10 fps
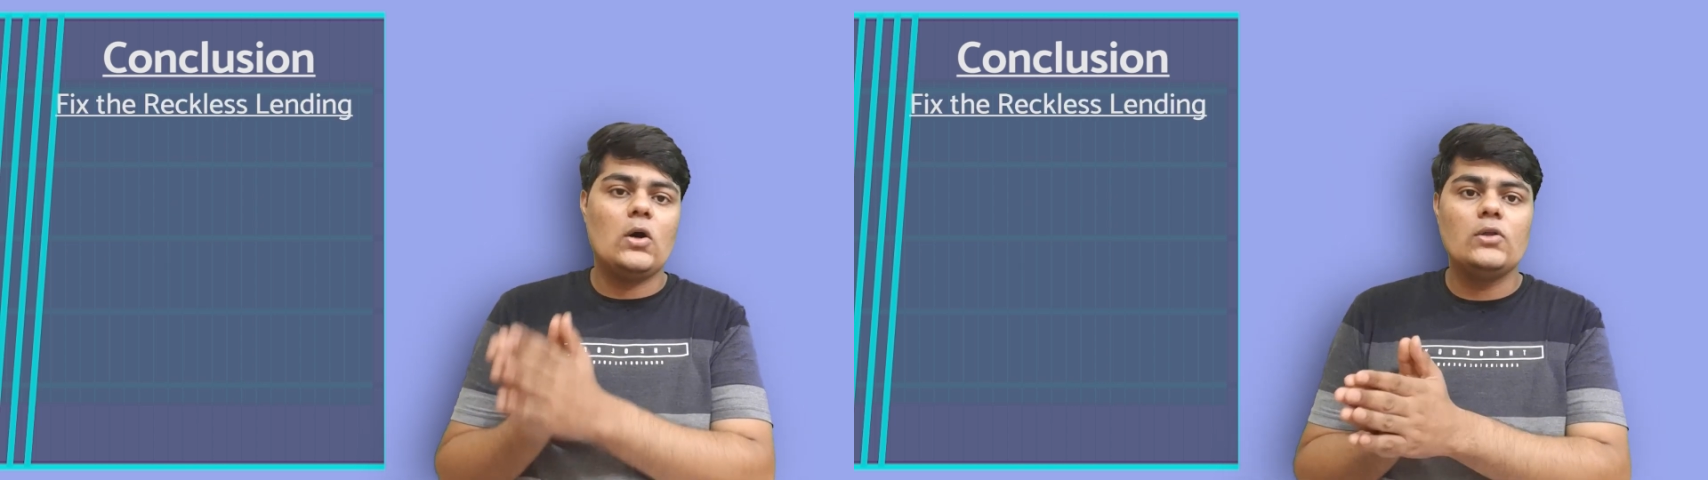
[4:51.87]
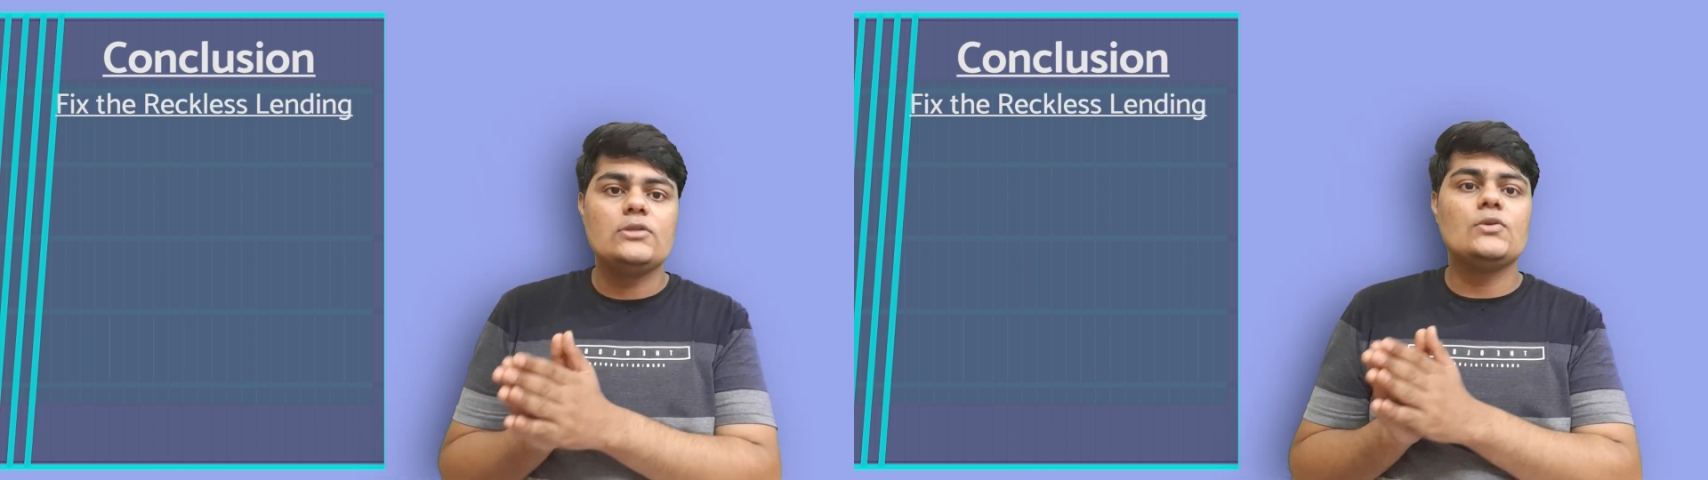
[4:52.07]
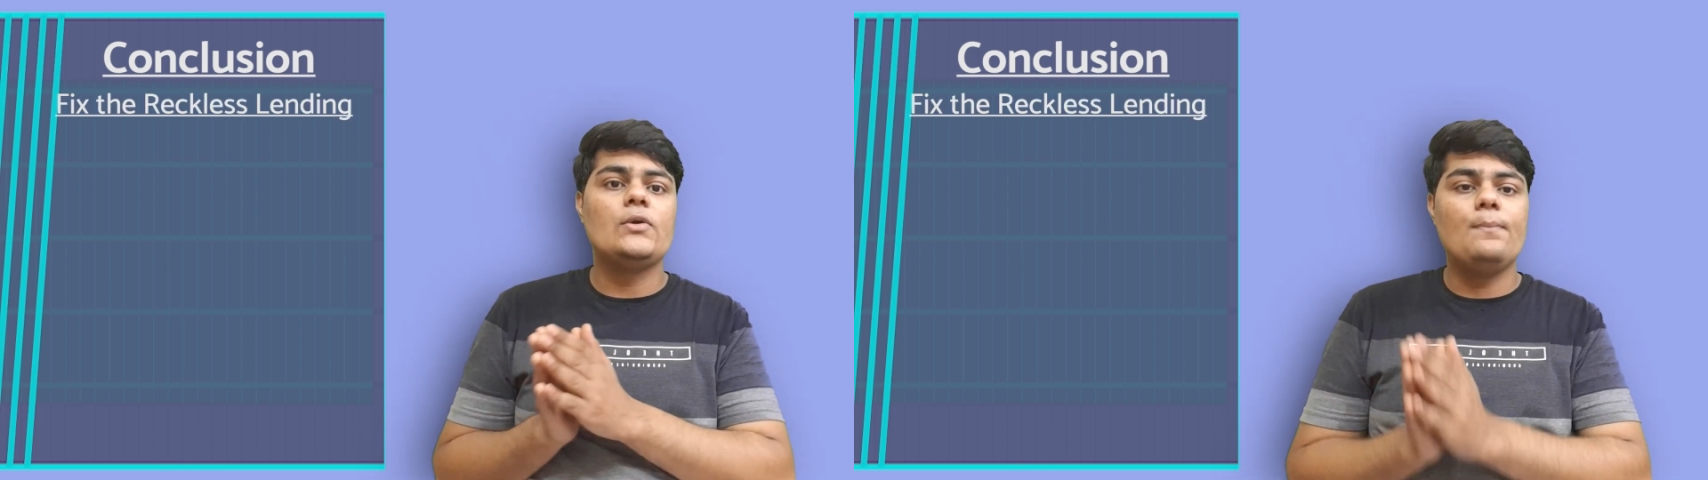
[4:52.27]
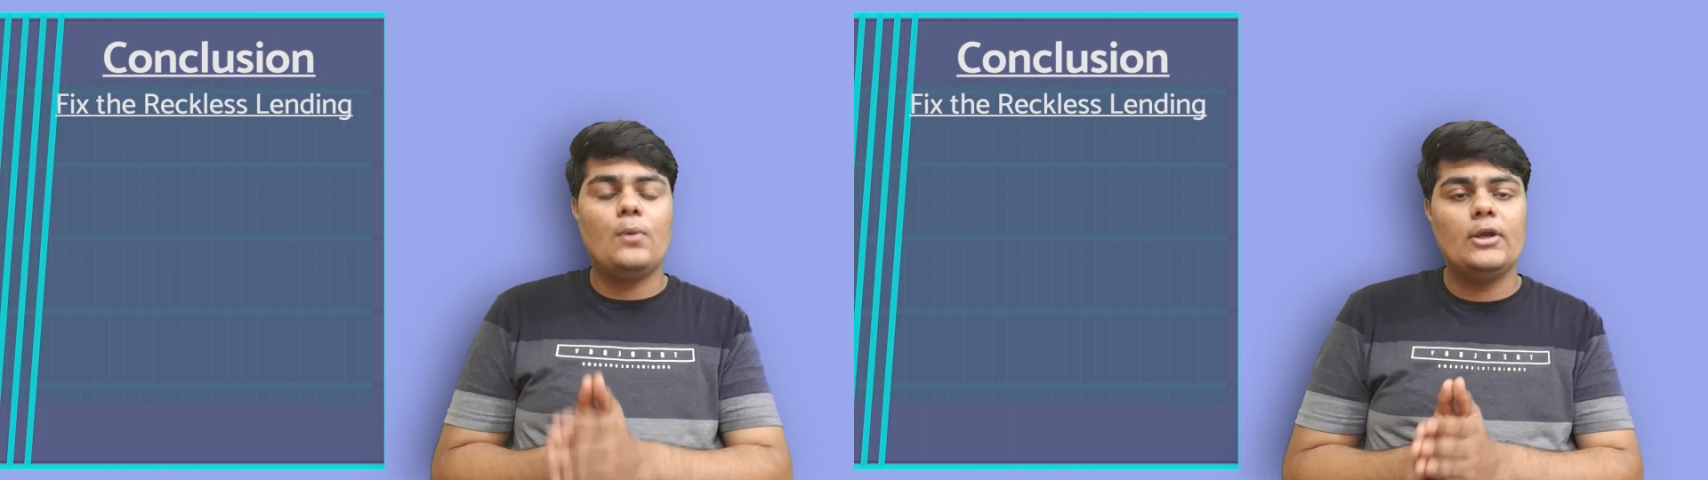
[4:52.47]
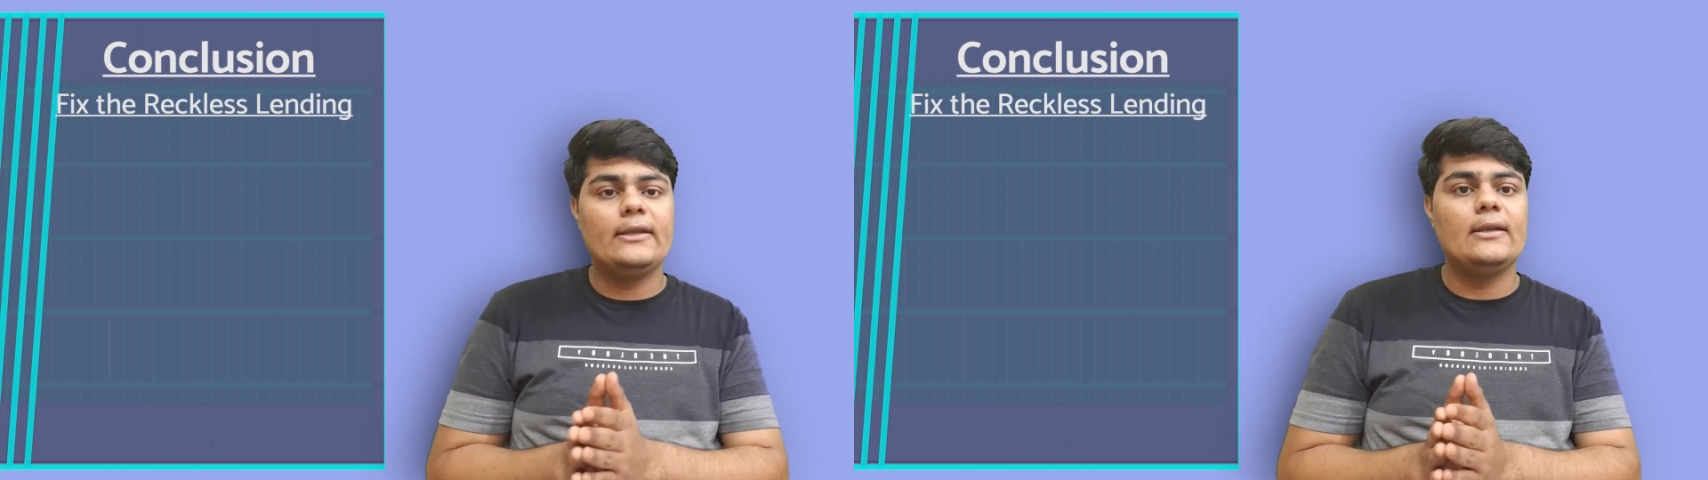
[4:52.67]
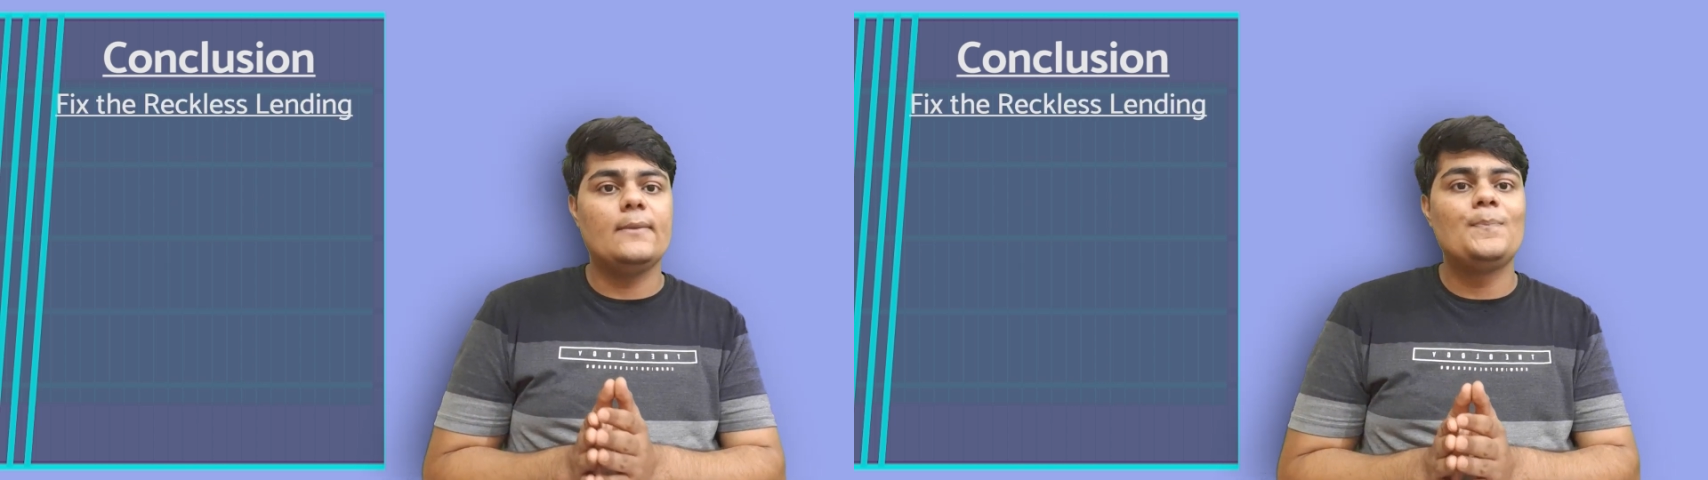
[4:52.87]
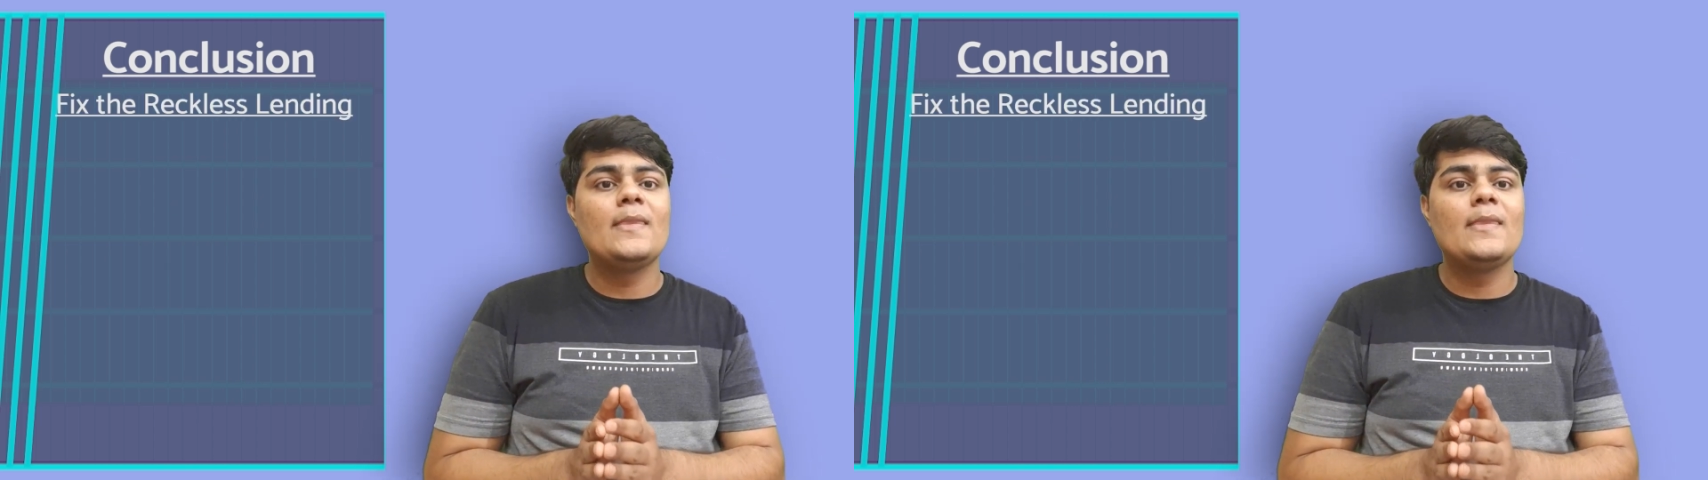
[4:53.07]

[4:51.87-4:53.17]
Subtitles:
also important.